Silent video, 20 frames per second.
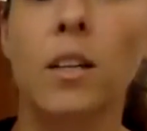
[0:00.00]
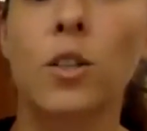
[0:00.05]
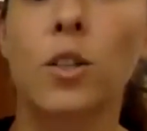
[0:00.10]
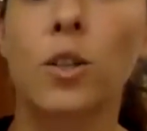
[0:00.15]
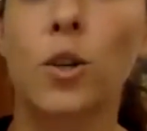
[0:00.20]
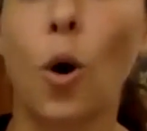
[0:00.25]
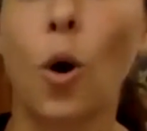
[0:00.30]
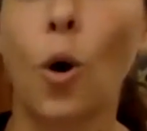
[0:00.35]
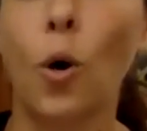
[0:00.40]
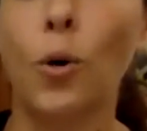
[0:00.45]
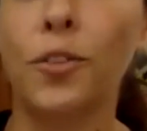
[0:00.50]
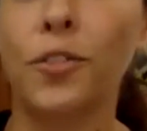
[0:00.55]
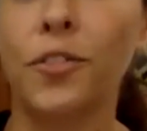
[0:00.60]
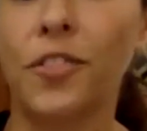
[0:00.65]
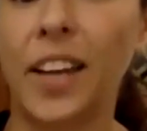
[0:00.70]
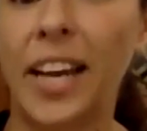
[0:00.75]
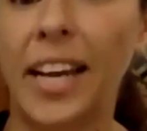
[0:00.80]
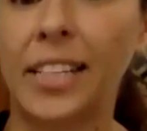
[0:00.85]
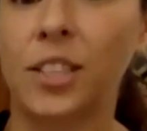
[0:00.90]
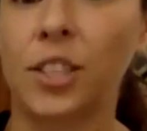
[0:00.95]

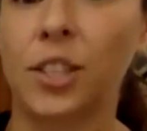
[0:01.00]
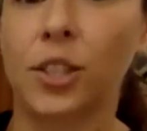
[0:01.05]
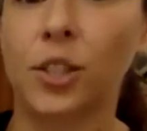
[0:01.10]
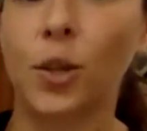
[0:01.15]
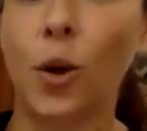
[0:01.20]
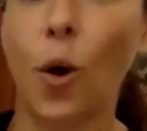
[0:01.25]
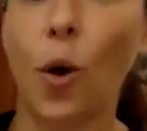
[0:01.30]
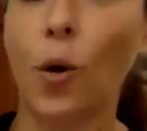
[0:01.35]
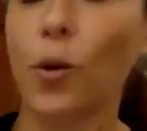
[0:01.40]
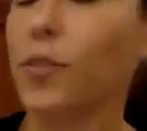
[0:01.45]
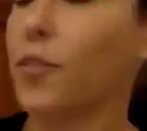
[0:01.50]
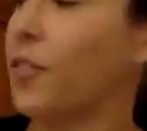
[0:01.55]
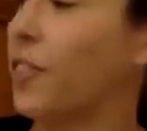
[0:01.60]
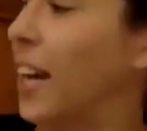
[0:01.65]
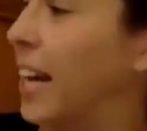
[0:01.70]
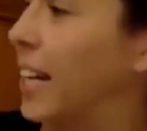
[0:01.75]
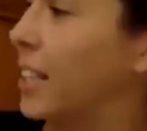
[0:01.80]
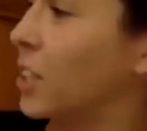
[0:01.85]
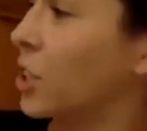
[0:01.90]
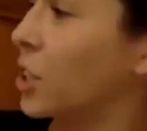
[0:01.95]
Goldfish,
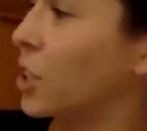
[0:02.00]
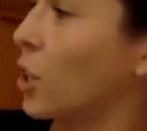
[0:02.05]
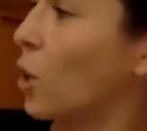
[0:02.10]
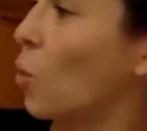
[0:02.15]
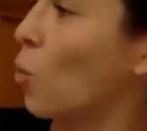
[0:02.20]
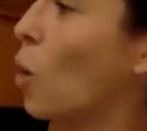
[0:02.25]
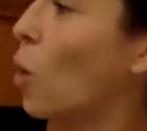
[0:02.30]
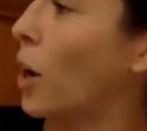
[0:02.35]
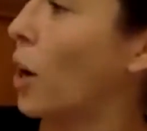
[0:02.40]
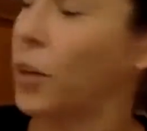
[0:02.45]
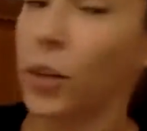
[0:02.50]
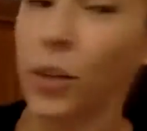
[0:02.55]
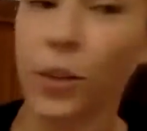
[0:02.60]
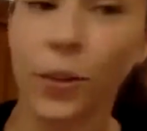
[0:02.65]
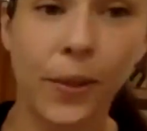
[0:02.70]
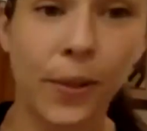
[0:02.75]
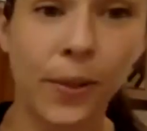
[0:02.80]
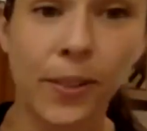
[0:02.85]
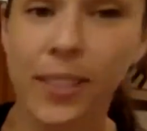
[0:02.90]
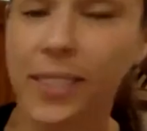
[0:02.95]
what do
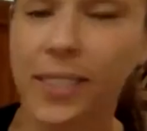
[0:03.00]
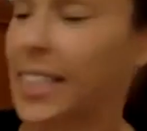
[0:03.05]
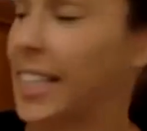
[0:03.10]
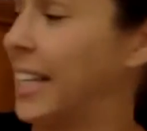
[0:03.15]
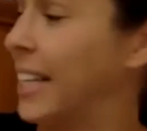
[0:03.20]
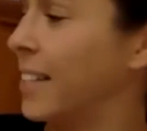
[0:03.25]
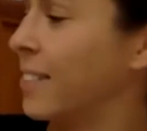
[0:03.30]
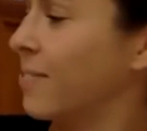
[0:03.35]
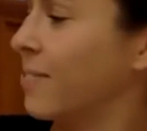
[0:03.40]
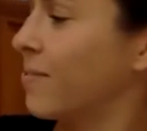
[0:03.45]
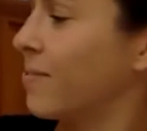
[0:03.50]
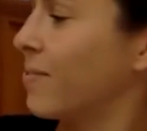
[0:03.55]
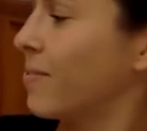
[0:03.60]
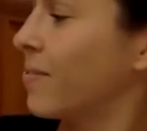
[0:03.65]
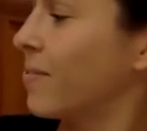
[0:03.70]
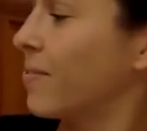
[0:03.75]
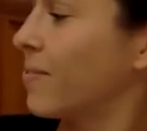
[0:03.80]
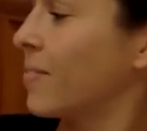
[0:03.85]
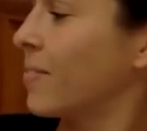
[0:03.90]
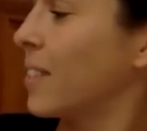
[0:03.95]
you see?
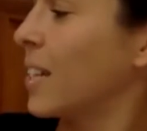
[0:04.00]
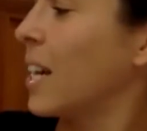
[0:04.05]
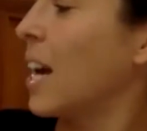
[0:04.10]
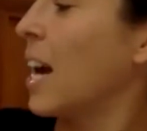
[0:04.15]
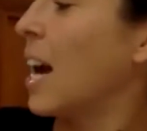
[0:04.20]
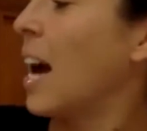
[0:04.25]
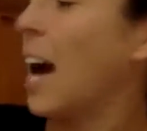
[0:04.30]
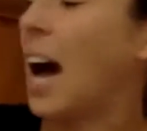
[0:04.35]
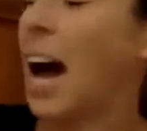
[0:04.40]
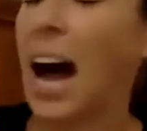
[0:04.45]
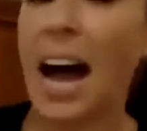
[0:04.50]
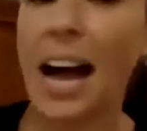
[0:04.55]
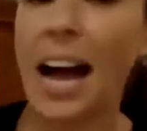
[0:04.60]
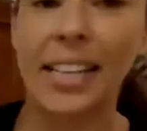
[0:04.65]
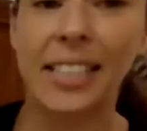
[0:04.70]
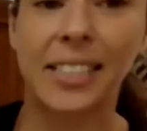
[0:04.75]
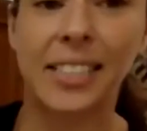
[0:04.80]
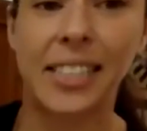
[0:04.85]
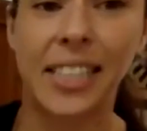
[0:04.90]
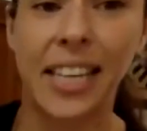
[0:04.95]

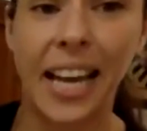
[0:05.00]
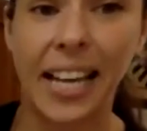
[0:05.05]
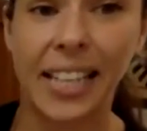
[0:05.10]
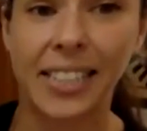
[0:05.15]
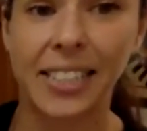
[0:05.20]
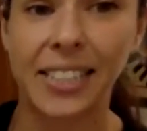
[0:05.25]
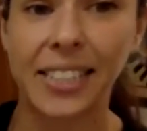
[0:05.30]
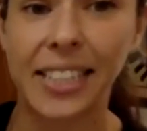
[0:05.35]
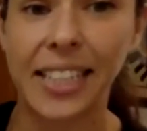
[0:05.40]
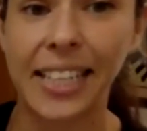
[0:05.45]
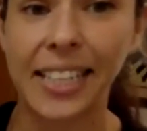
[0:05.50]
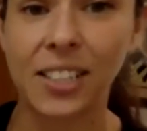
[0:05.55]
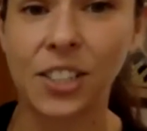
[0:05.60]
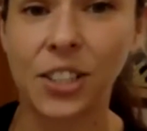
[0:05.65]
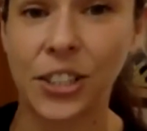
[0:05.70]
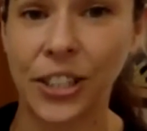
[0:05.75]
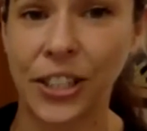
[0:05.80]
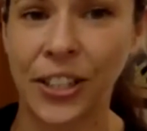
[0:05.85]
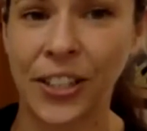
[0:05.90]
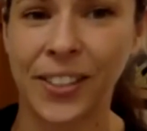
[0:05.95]
I see a
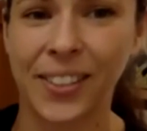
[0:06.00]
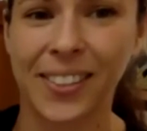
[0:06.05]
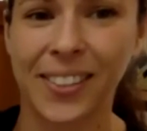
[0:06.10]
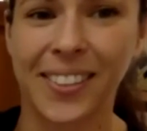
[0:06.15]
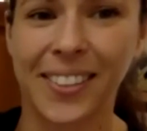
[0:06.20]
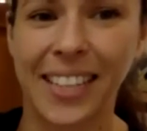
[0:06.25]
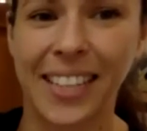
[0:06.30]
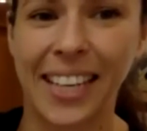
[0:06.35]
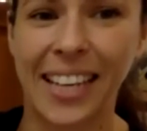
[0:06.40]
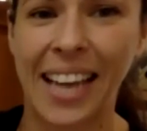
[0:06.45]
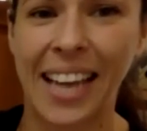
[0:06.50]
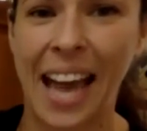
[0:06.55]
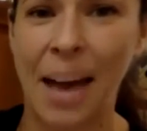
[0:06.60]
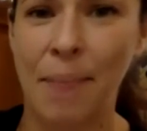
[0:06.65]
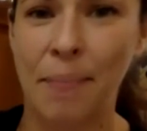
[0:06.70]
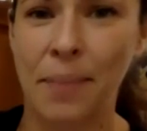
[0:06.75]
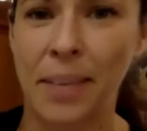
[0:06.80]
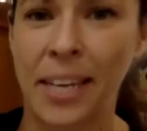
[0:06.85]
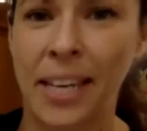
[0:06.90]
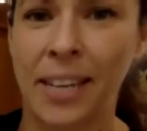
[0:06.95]
teacher looking
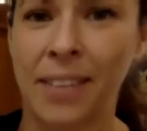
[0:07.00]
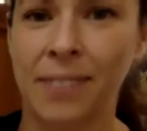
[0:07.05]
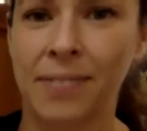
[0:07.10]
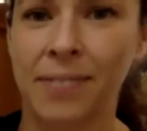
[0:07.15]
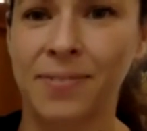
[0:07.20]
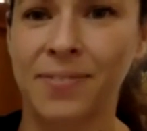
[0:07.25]
at me.